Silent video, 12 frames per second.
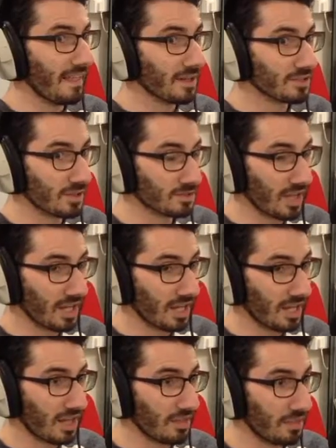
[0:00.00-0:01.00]
Because I was like,
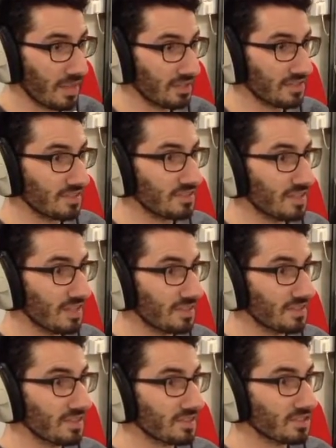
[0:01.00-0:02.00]
this
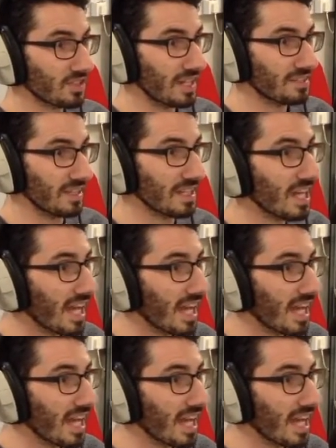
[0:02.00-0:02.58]
is crazy.